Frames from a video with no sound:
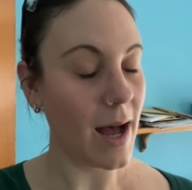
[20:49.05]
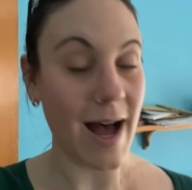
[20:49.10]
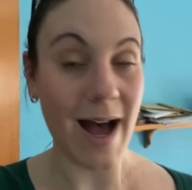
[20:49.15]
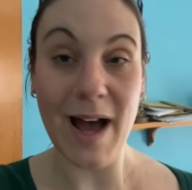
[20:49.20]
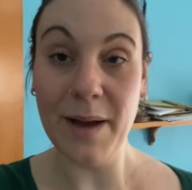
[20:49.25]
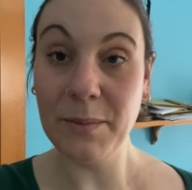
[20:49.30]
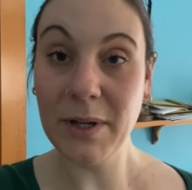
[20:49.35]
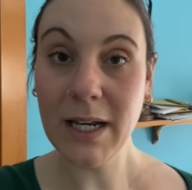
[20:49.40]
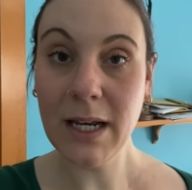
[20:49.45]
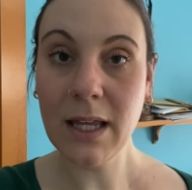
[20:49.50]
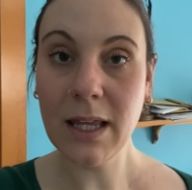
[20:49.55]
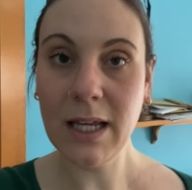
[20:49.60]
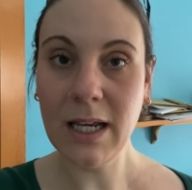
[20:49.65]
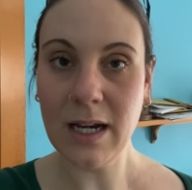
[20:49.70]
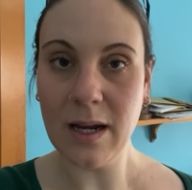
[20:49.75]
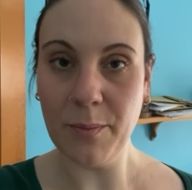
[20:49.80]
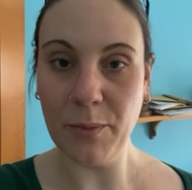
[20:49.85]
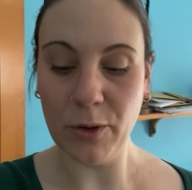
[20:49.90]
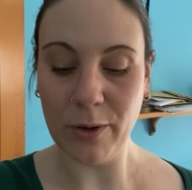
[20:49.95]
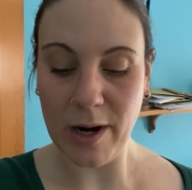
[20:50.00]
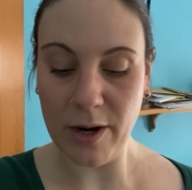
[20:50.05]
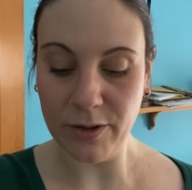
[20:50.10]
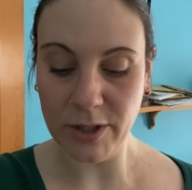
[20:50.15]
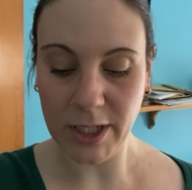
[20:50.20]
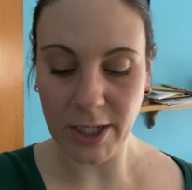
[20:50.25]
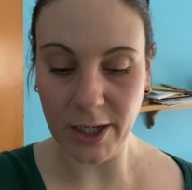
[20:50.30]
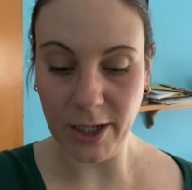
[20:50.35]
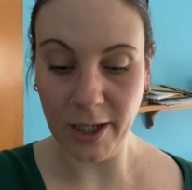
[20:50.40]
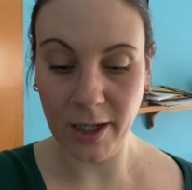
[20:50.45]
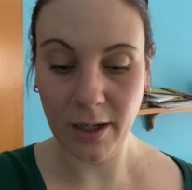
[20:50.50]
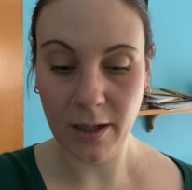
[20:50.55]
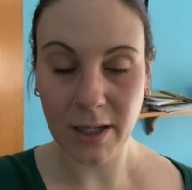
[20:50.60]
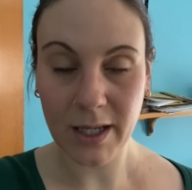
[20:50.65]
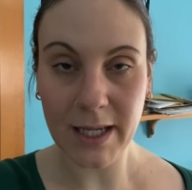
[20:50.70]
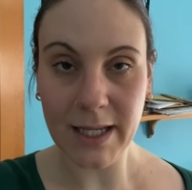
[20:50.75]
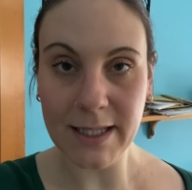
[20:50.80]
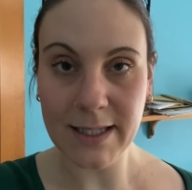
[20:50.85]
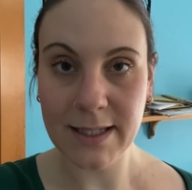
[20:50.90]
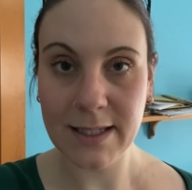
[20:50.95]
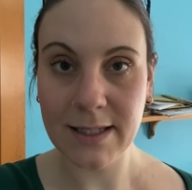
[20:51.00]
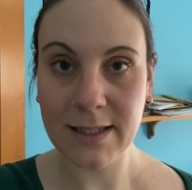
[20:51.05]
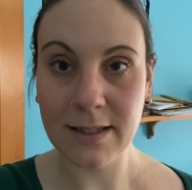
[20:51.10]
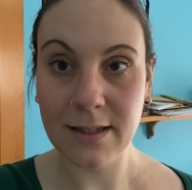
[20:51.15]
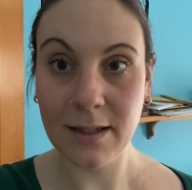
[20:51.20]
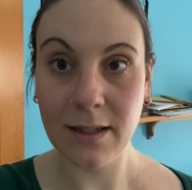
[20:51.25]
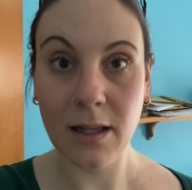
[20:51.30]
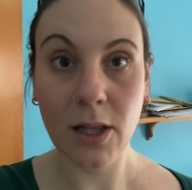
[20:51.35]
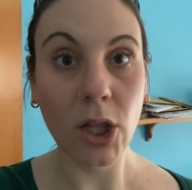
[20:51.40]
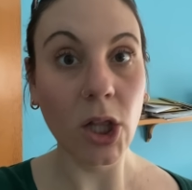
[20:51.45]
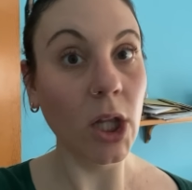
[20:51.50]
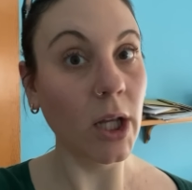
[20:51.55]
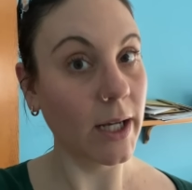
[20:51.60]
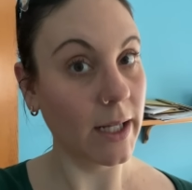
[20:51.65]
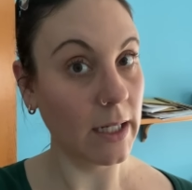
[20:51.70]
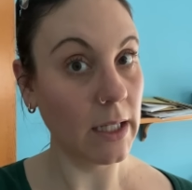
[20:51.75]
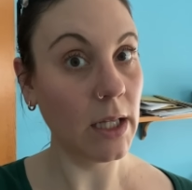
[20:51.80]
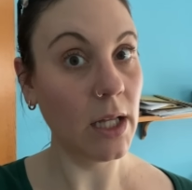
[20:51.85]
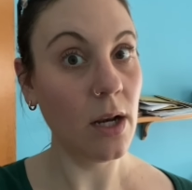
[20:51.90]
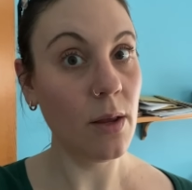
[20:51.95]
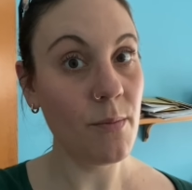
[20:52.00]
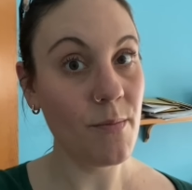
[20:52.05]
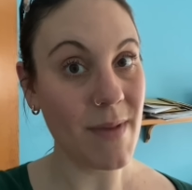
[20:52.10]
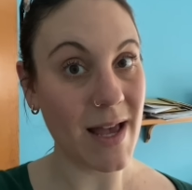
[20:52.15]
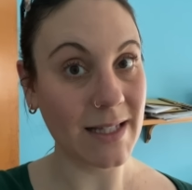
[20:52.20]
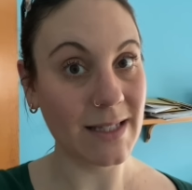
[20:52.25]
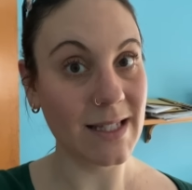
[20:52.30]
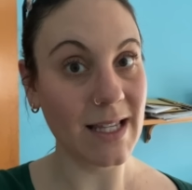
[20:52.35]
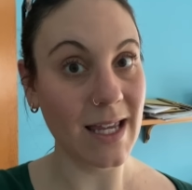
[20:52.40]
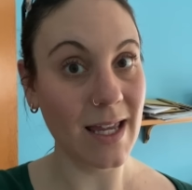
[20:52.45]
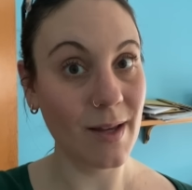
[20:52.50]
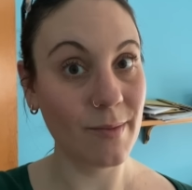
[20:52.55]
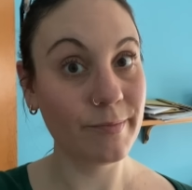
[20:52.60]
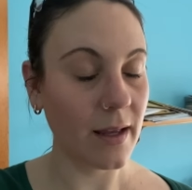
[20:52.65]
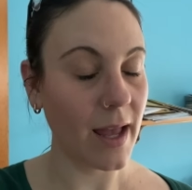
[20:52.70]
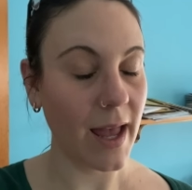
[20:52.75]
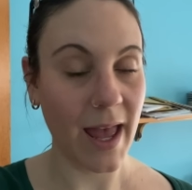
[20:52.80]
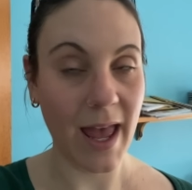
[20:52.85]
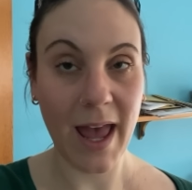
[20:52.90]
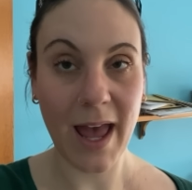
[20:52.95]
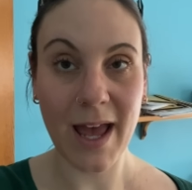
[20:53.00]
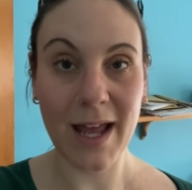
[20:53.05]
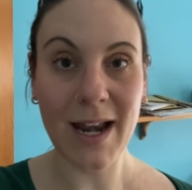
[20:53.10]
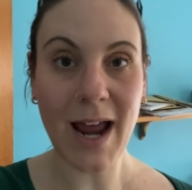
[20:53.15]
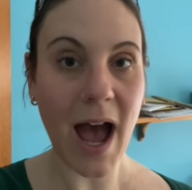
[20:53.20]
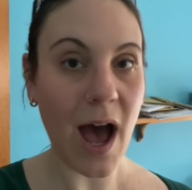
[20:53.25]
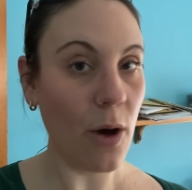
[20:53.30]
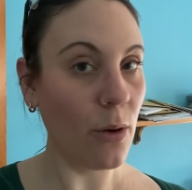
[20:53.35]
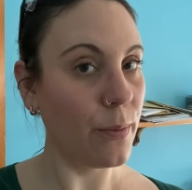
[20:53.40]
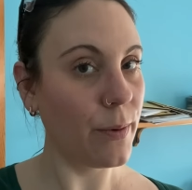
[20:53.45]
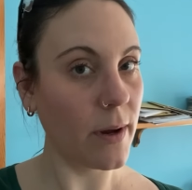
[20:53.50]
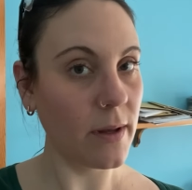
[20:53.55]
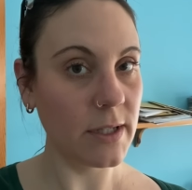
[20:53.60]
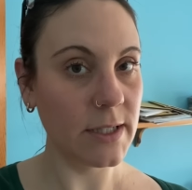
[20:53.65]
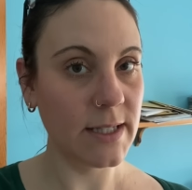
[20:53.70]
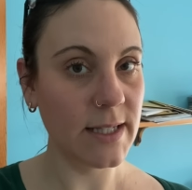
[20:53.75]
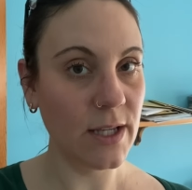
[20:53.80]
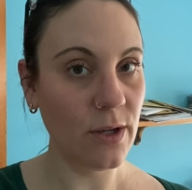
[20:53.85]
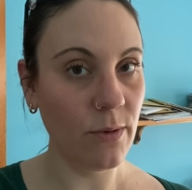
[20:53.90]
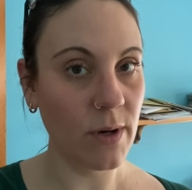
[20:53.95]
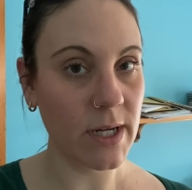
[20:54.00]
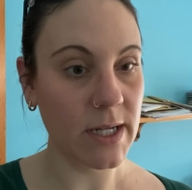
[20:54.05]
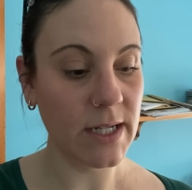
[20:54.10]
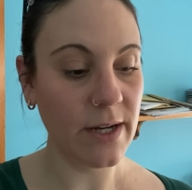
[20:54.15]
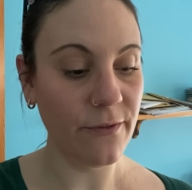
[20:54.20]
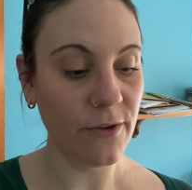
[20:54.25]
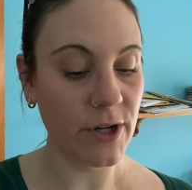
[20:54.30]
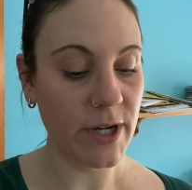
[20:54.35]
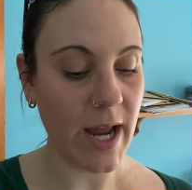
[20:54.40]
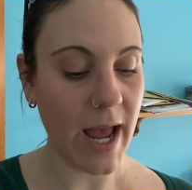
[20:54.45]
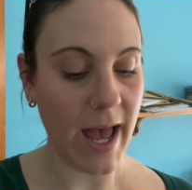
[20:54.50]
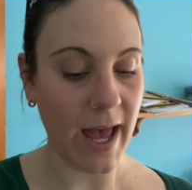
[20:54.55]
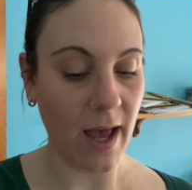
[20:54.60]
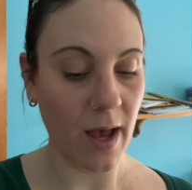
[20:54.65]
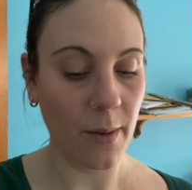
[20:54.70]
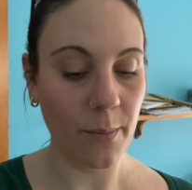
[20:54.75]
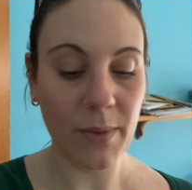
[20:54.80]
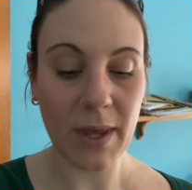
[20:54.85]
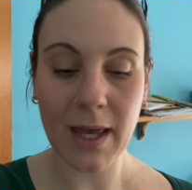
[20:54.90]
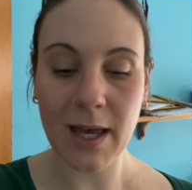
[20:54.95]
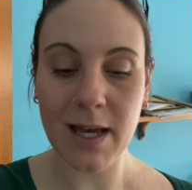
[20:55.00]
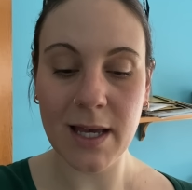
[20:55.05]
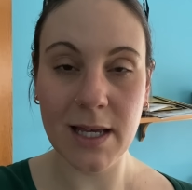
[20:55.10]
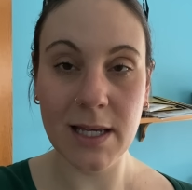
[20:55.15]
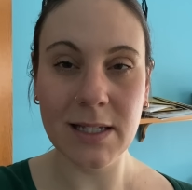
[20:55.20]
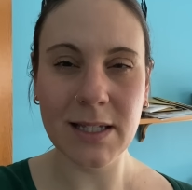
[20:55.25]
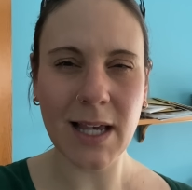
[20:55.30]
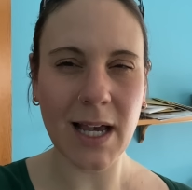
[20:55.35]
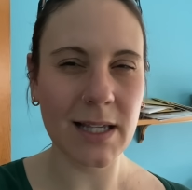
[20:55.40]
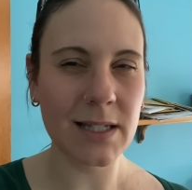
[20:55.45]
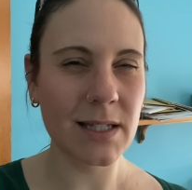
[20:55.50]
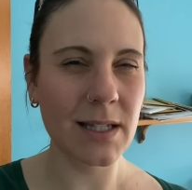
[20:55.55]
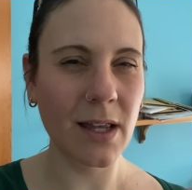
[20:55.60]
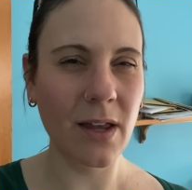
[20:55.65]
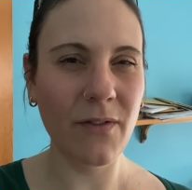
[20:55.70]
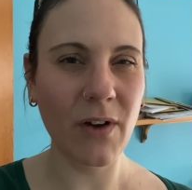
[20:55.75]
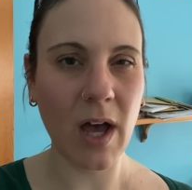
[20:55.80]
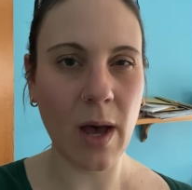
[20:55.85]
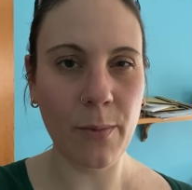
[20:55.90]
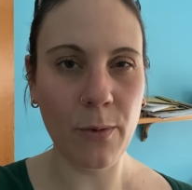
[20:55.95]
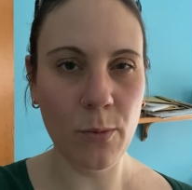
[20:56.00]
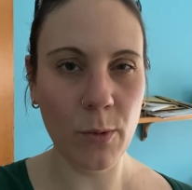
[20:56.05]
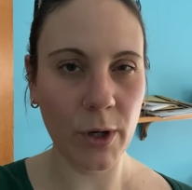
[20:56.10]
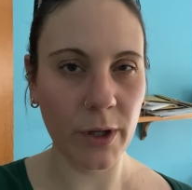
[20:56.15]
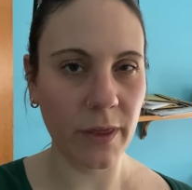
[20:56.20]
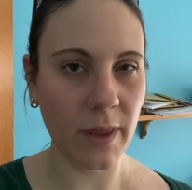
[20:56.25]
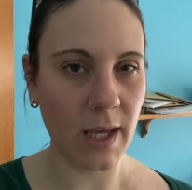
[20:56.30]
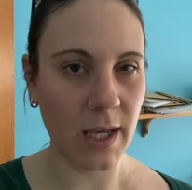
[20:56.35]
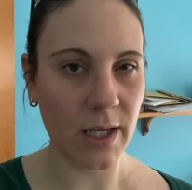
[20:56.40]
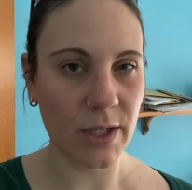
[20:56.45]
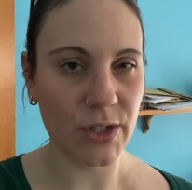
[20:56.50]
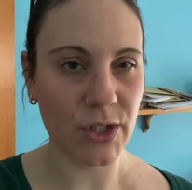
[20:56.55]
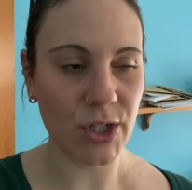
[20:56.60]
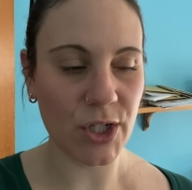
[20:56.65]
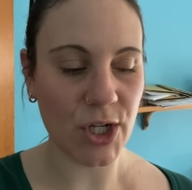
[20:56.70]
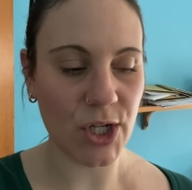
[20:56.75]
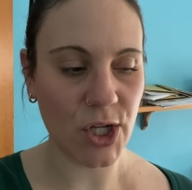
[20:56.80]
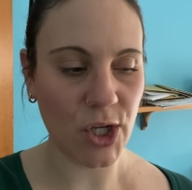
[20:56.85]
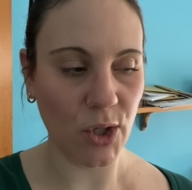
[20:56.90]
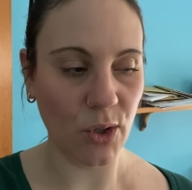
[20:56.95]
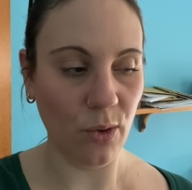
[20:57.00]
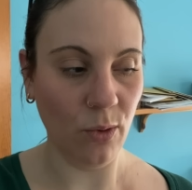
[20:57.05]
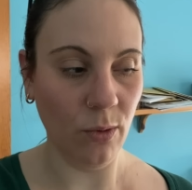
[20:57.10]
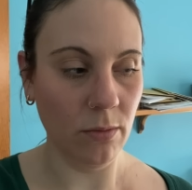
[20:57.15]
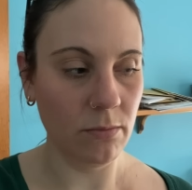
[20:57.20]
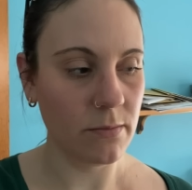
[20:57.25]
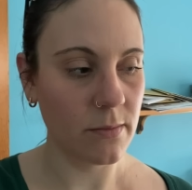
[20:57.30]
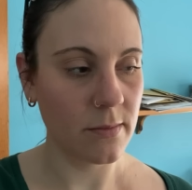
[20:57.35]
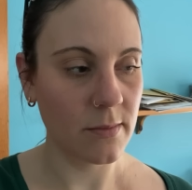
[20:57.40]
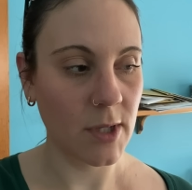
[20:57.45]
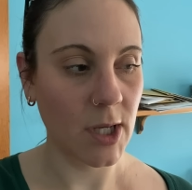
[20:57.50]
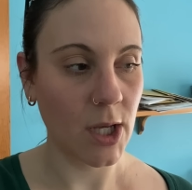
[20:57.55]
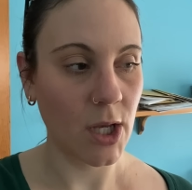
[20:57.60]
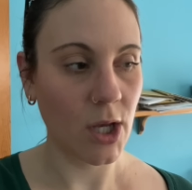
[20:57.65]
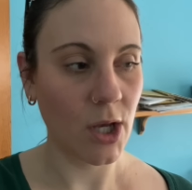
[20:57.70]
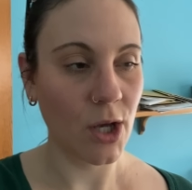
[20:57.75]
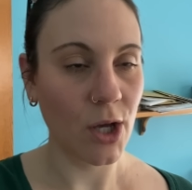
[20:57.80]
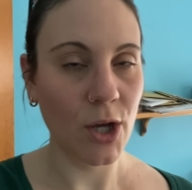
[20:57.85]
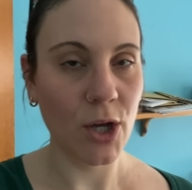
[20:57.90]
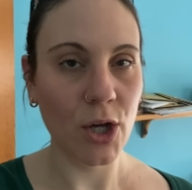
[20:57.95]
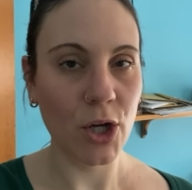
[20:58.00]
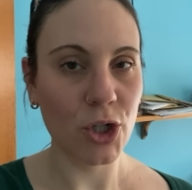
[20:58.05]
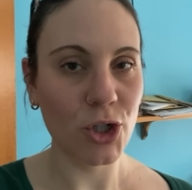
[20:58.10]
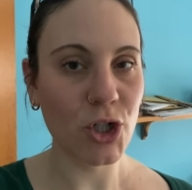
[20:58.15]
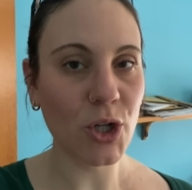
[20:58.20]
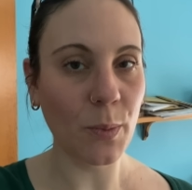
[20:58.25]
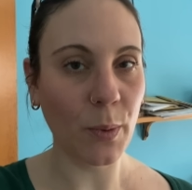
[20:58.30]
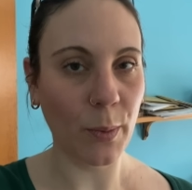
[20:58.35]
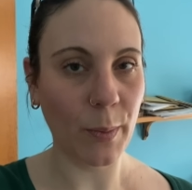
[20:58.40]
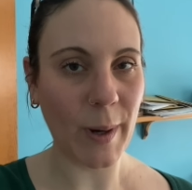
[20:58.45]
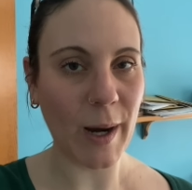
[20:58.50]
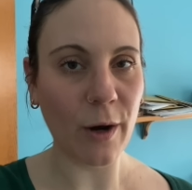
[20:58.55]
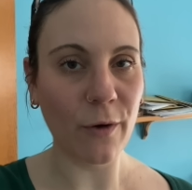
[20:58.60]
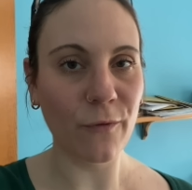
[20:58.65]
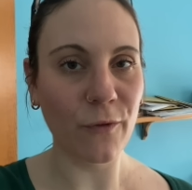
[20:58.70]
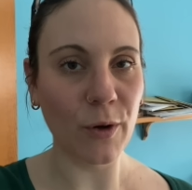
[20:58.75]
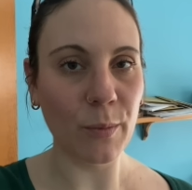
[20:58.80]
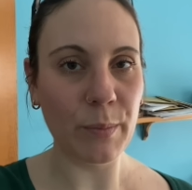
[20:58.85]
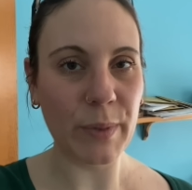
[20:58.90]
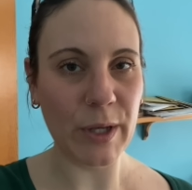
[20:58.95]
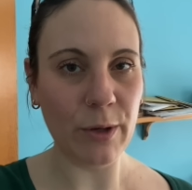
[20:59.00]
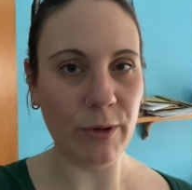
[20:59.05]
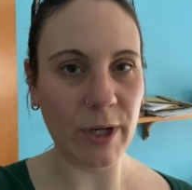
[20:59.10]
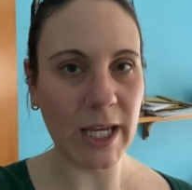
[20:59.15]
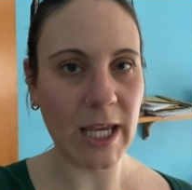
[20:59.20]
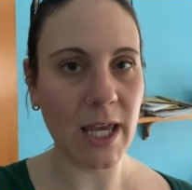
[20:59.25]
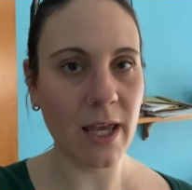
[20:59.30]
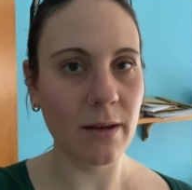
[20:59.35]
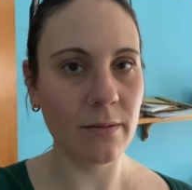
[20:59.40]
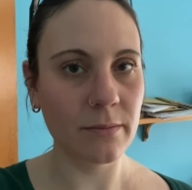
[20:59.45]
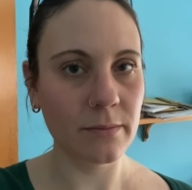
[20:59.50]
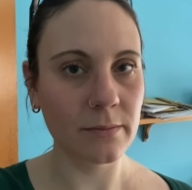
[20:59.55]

I'm gonna clean up around here. It's looking a little messy, and I'll probably see you on a different day because I still have a couple more things to do to prepare for beauty.